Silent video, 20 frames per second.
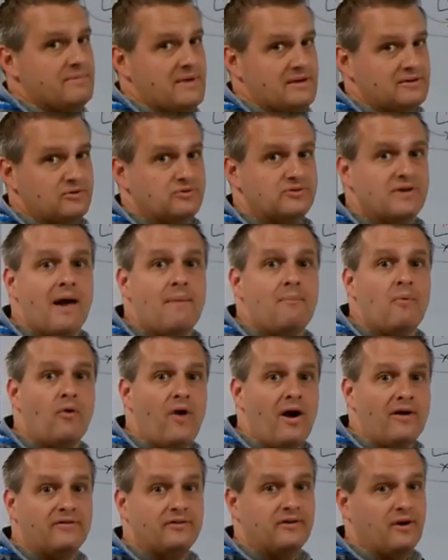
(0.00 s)
metals get
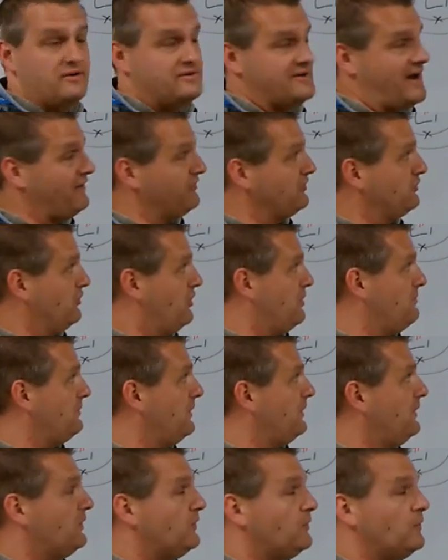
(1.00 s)
more reactive going down the group,
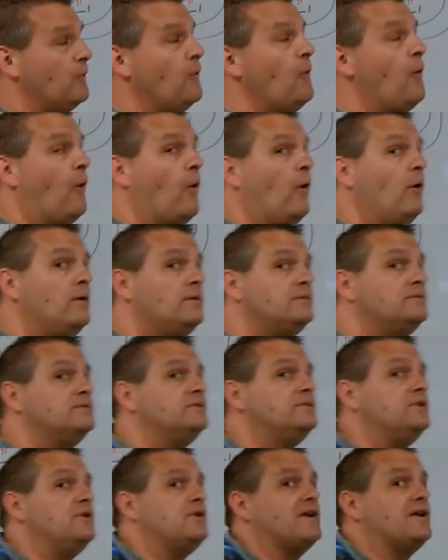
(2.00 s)
or
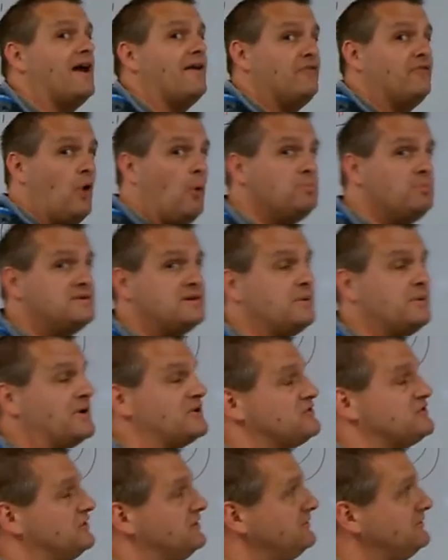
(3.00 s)
you could have the opposite
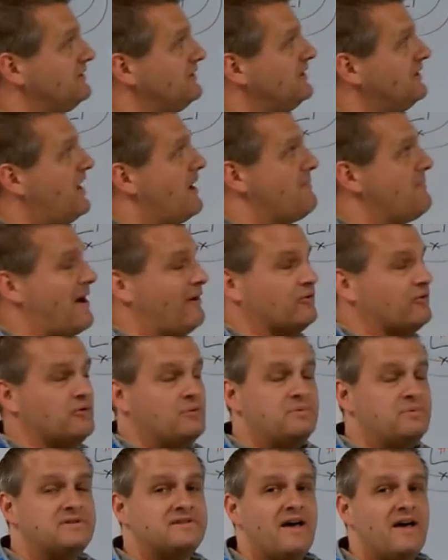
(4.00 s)
question about
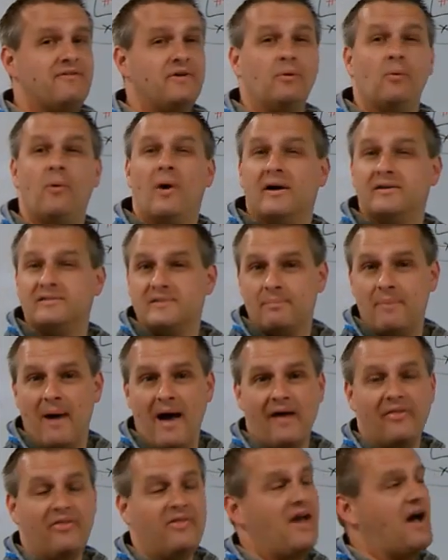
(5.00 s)
group 7, why is the
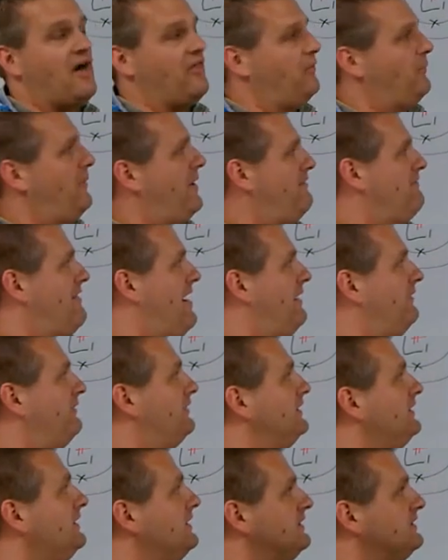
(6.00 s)
pattern the other way
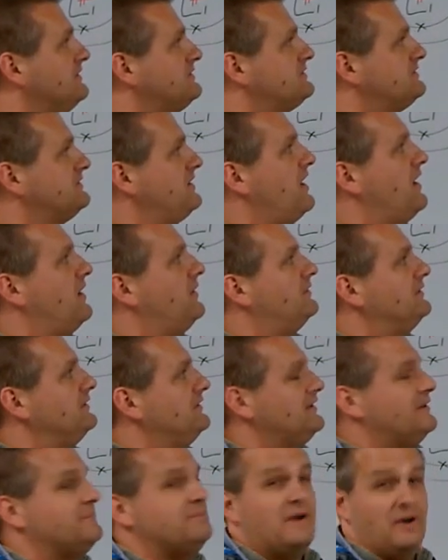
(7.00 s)
round? So
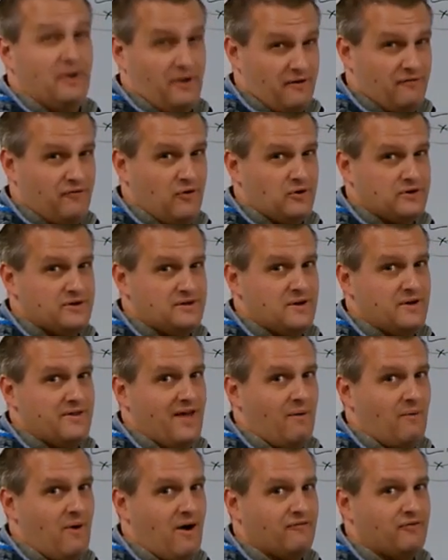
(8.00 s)
be looking forward to doing
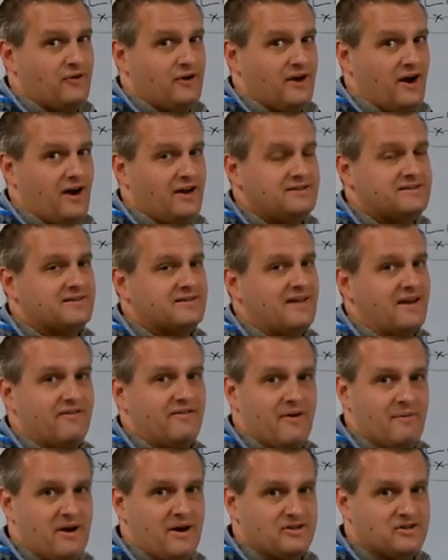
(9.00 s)
that work for you guys. Thank
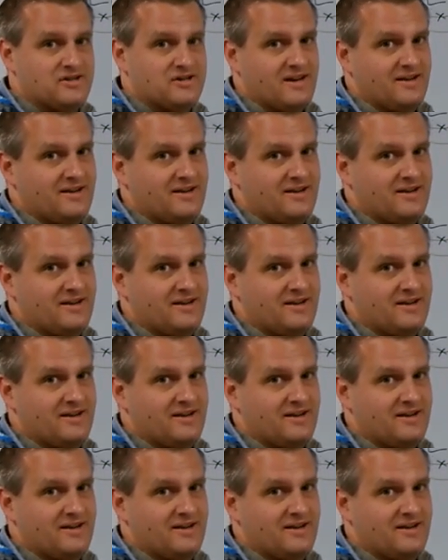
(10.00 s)
you very much.